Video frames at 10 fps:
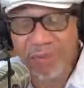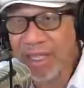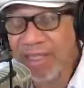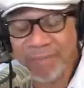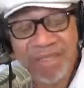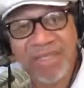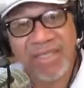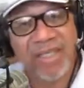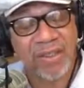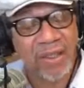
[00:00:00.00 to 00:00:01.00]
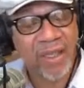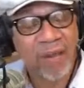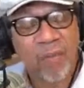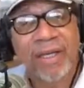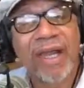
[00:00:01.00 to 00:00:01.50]
Now, let me just tell you
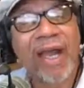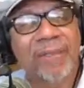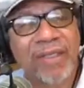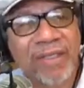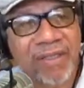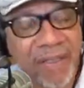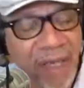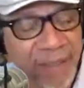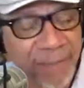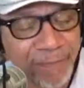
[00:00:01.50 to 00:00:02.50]
what happened here, Colin.